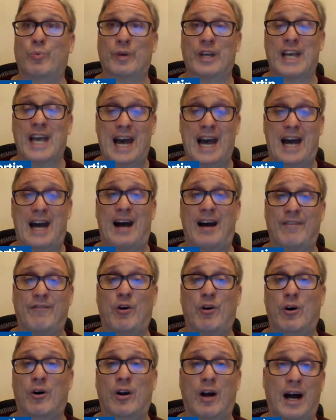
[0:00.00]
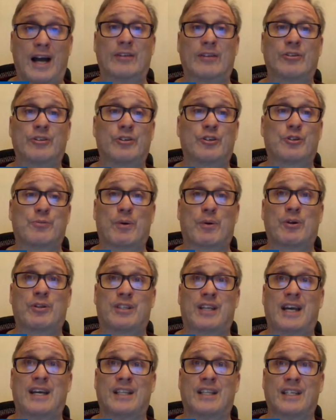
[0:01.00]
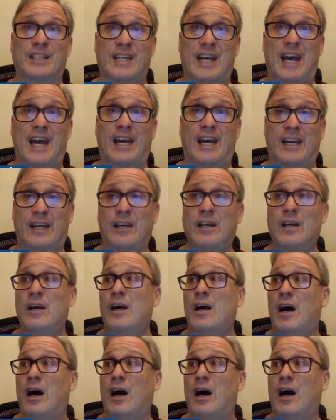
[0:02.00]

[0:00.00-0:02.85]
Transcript: We have our Islanders birthday of the day,